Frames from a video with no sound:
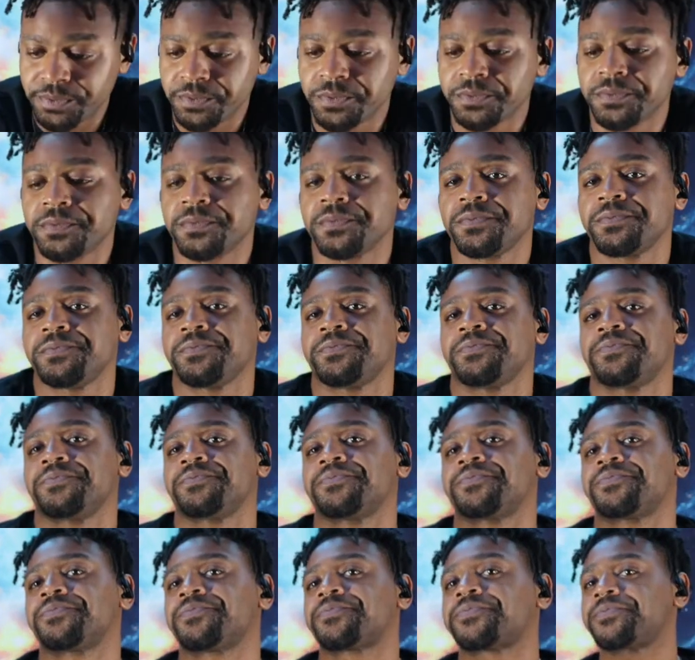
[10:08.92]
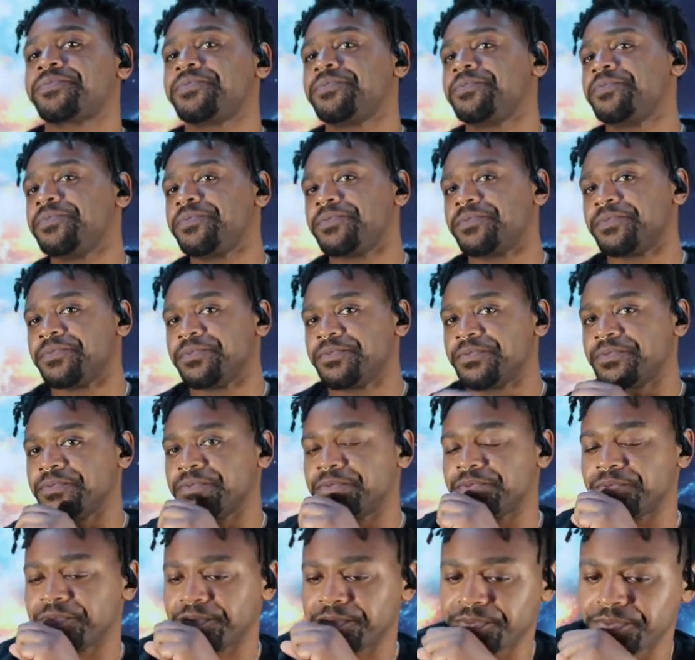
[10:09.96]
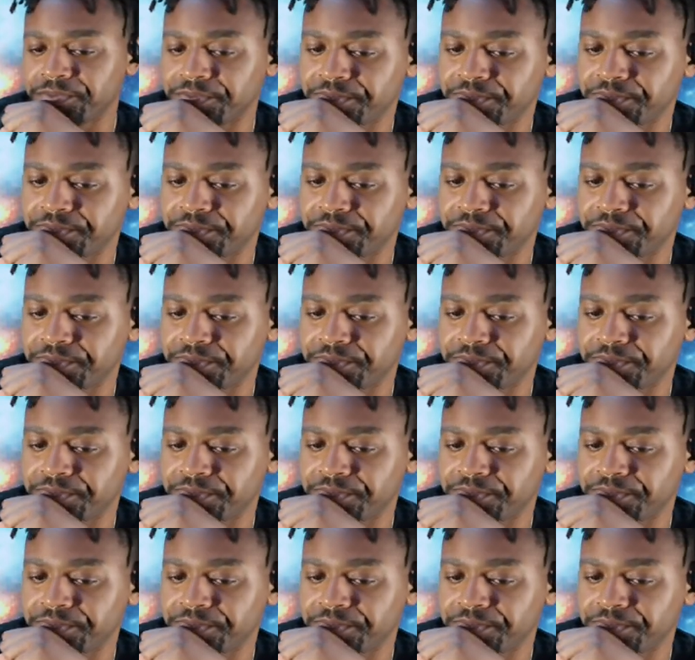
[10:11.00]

This person isn't speaking.